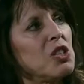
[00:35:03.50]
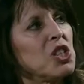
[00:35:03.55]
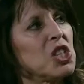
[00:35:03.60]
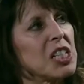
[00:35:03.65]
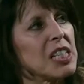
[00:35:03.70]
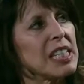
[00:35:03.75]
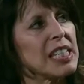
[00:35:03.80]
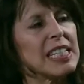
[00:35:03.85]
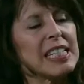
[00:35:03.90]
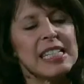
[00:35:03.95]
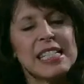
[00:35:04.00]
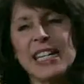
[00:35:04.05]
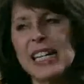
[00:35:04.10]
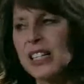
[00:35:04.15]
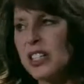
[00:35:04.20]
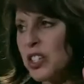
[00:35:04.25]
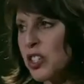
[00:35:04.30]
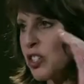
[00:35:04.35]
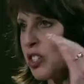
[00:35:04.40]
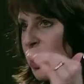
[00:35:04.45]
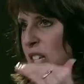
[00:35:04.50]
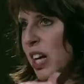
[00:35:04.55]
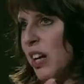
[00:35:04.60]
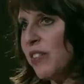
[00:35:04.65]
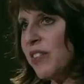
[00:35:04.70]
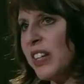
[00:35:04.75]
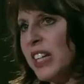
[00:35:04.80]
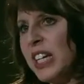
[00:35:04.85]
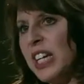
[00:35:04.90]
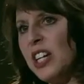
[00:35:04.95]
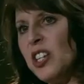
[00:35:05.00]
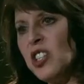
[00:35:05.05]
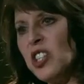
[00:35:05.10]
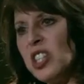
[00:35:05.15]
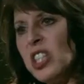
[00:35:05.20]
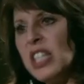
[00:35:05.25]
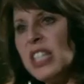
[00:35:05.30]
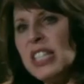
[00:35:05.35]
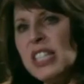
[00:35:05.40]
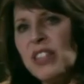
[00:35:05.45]
just assess yourself in each
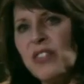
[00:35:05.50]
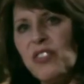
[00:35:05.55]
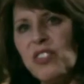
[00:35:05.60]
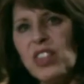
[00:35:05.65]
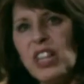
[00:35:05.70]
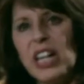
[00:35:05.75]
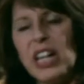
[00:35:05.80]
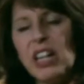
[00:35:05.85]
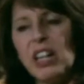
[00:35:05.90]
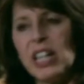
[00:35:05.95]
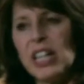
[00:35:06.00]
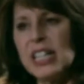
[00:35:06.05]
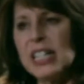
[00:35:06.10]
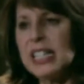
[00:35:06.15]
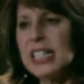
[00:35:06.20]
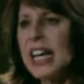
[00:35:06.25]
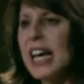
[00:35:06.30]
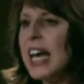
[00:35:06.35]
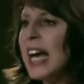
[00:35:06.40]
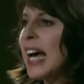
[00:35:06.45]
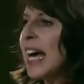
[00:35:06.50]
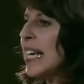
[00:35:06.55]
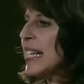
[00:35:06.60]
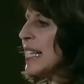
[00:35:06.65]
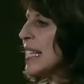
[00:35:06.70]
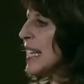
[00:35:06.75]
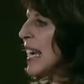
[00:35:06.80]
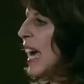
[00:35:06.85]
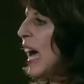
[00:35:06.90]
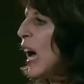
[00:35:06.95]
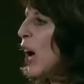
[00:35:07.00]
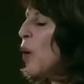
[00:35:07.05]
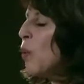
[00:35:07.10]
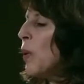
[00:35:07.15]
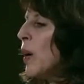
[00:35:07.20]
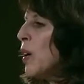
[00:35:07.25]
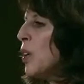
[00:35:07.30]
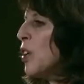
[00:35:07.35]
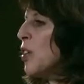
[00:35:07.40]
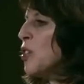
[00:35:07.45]
of these different areas as to how
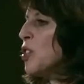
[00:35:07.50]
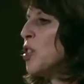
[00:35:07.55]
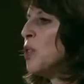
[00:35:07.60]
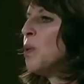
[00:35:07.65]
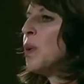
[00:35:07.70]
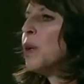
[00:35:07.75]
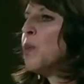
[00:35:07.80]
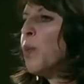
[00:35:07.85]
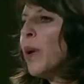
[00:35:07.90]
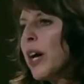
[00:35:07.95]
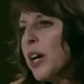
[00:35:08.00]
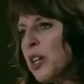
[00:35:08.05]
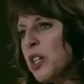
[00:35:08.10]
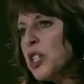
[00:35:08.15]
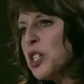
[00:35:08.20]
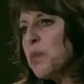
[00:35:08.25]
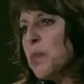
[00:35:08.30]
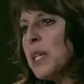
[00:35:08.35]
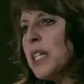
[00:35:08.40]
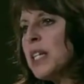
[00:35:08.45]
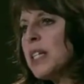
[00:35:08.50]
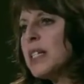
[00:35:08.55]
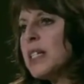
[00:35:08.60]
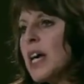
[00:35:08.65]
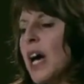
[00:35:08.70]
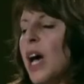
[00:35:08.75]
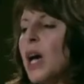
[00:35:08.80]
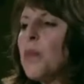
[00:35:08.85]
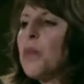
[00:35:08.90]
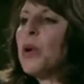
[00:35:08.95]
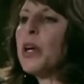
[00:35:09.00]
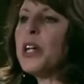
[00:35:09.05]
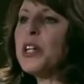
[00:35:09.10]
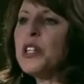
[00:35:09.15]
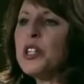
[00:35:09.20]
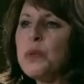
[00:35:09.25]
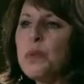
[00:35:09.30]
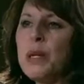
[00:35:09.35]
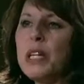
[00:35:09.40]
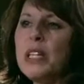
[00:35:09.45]
well you're doing. Where are you spending time? Where are
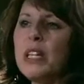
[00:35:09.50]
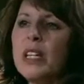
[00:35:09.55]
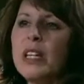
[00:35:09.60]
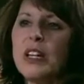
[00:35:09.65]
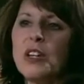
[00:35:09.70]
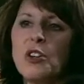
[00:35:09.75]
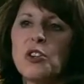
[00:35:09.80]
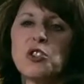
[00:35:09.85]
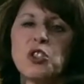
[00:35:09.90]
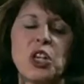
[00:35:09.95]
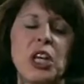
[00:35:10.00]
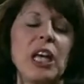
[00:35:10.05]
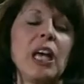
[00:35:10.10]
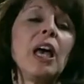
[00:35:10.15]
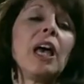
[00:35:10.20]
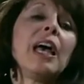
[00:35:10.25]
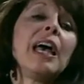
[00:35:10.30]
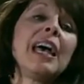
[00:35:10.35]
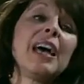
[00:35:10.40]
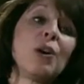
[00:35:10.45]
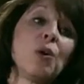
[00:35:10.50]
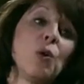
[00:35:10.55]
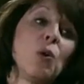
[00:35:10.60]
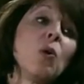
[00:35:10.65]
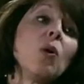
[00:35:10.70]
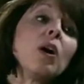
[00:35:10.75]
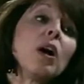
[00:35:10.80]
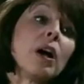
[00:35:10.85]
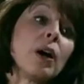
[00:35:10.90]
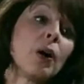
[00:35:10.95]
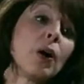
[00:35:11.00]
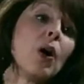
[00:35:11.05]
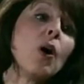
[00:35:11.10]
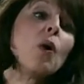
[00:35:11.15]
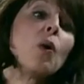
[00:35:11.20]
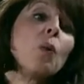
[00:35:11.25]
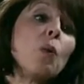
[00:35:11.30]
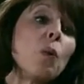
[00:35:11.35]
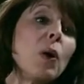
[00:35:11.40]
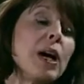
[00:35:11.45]
you spending energy? Or
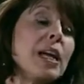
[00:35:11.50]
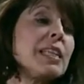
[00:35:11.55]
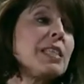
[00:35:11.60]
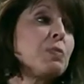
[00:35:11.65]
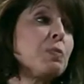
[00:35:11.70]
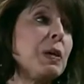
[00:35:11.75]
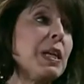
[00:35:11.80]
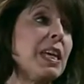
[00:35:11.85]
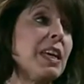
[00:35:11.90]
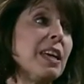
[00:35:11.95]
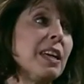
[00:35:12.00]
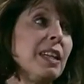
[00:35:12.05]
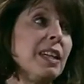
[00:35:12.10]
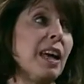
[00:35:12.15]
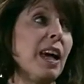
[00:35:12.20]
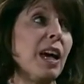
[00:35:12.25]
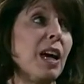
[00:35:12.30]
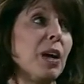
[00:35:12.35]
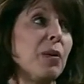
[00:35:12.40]
what's being